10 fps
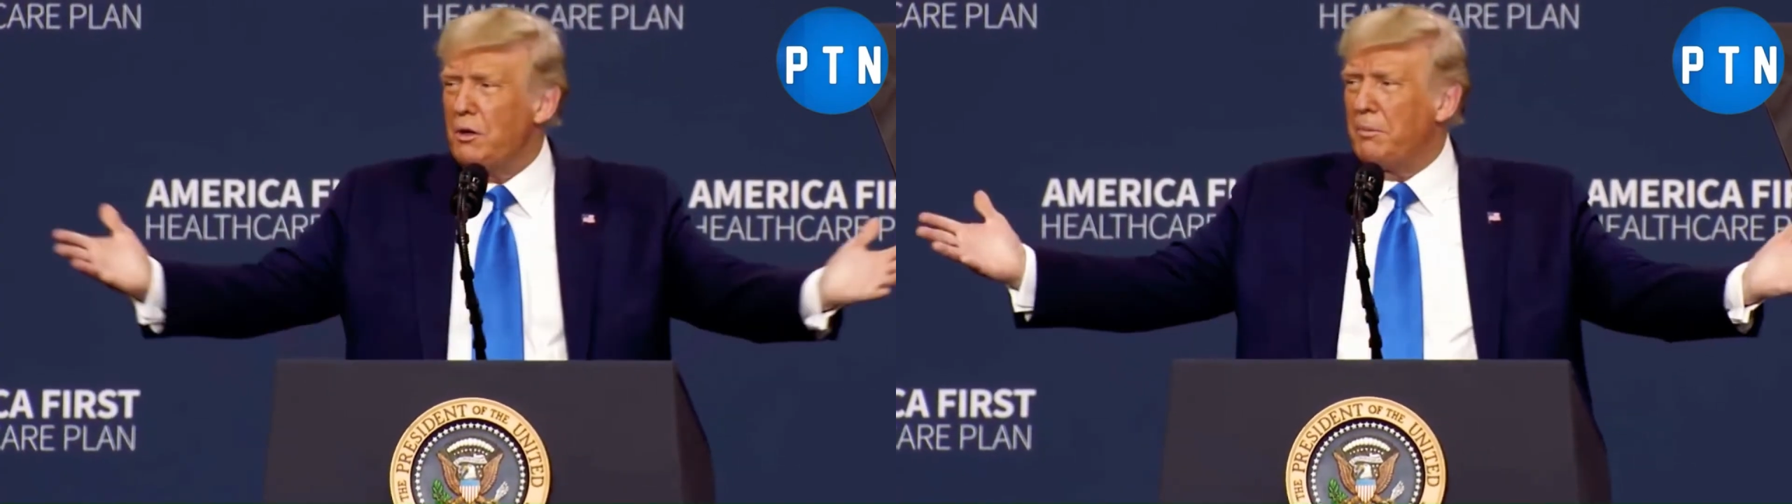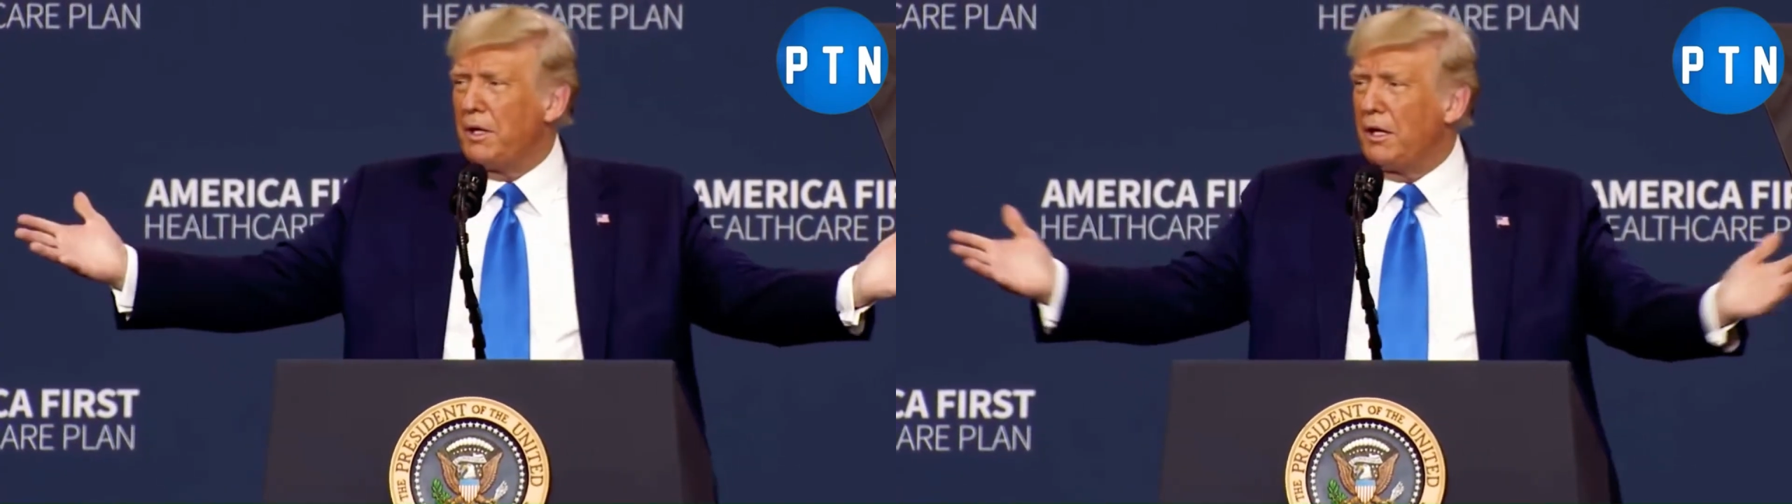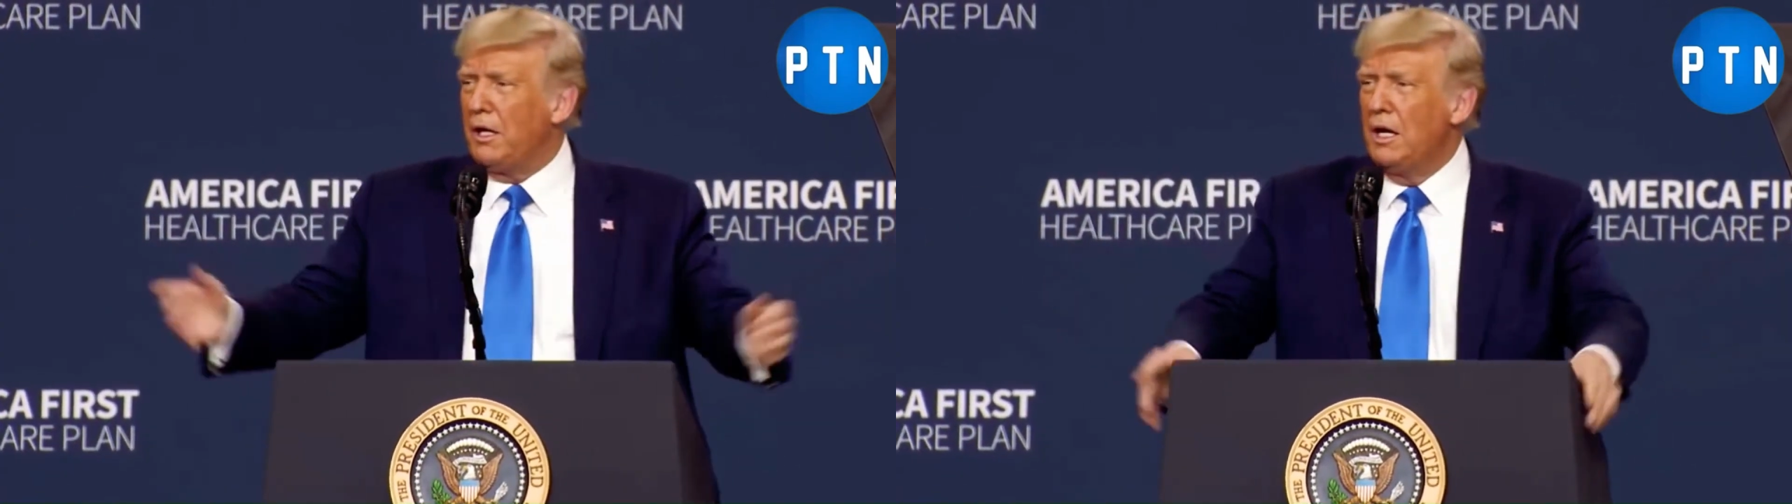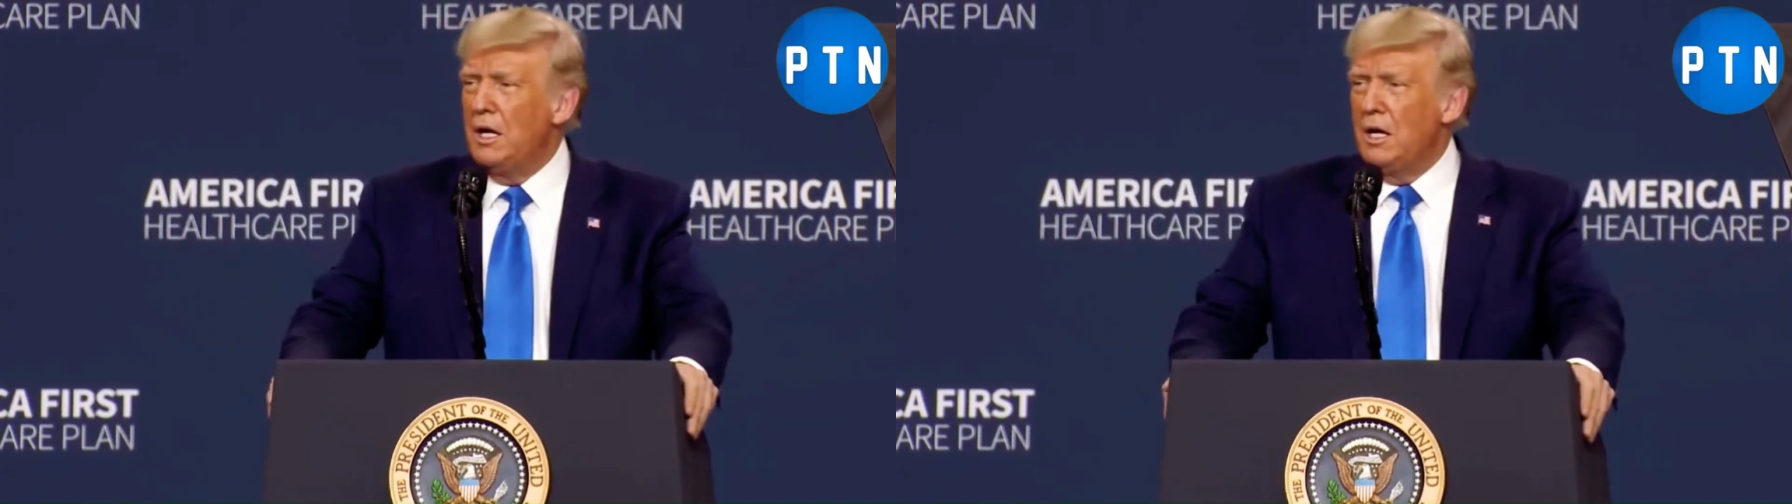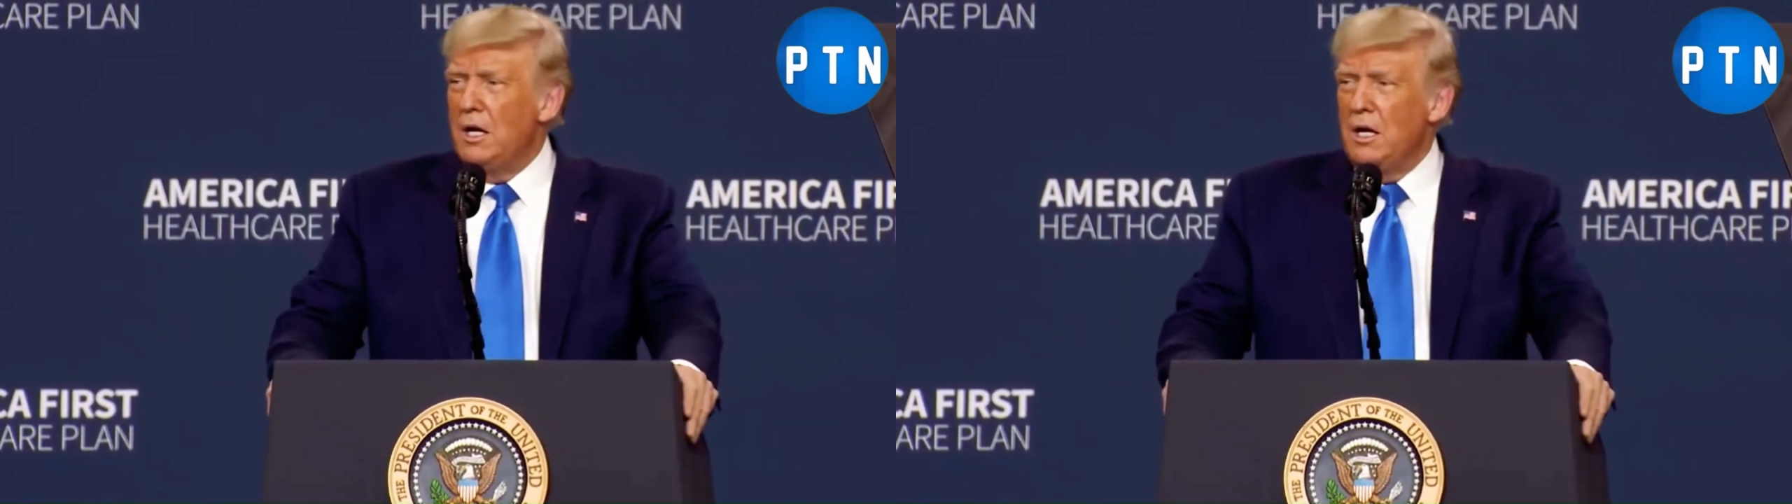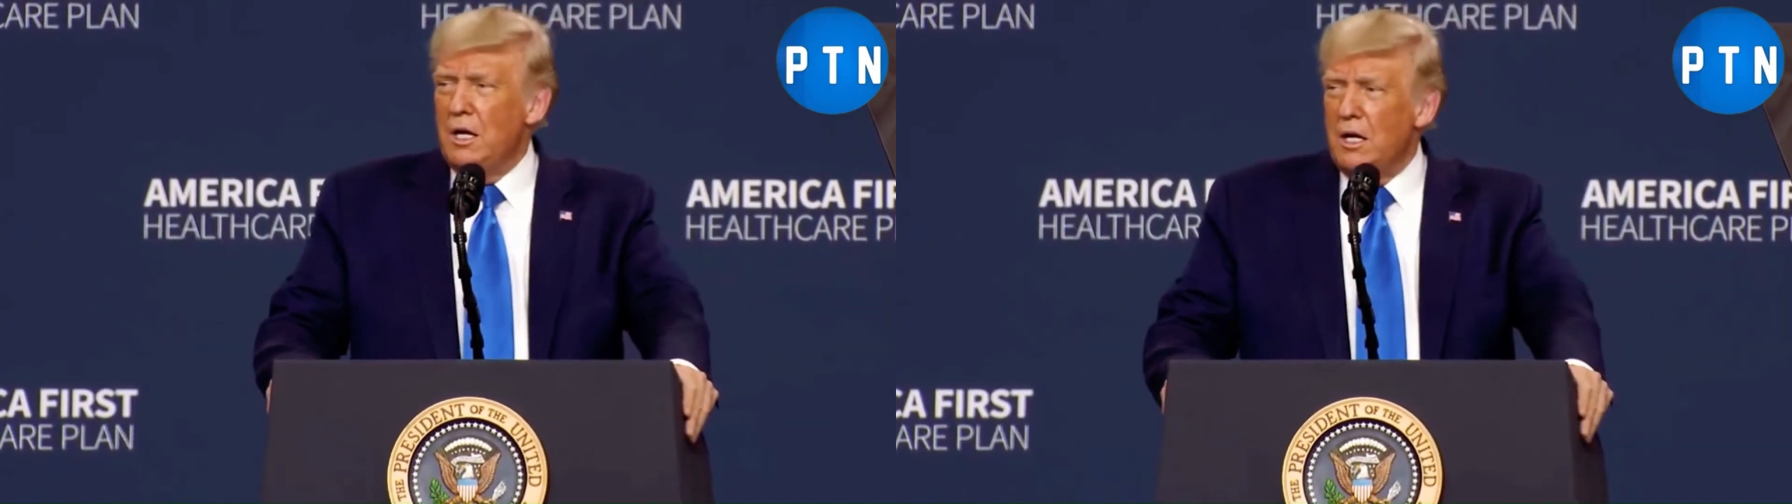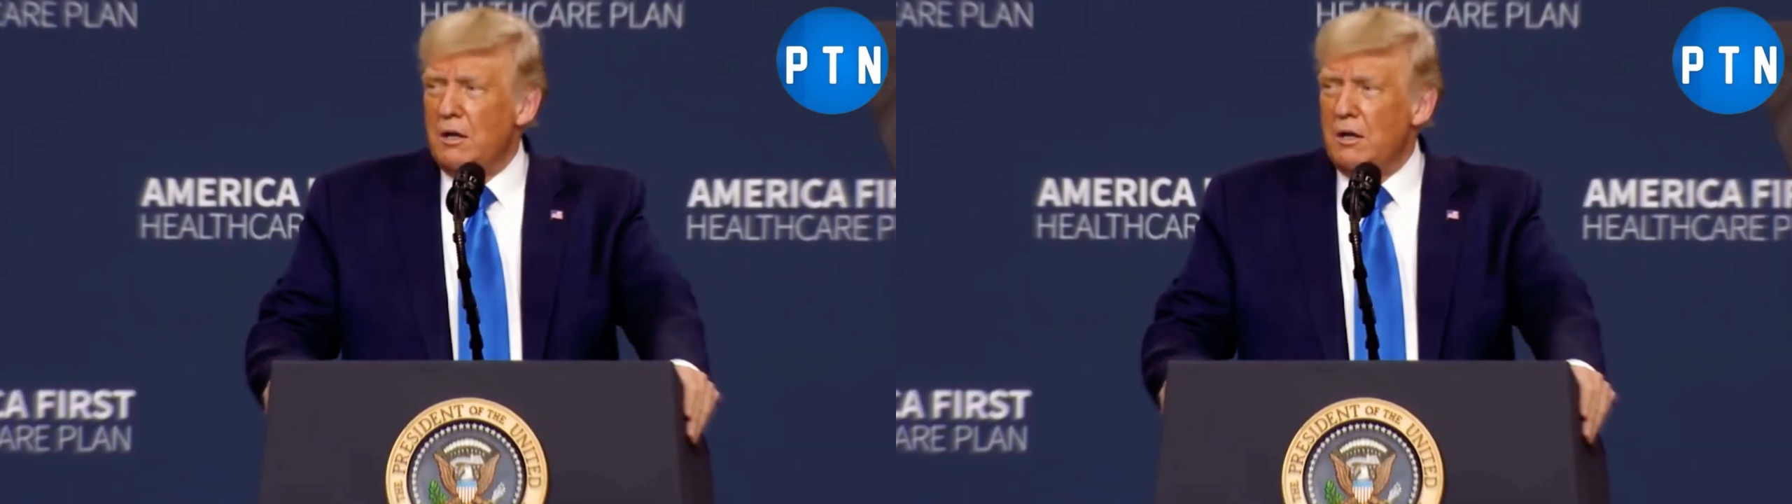prove that they have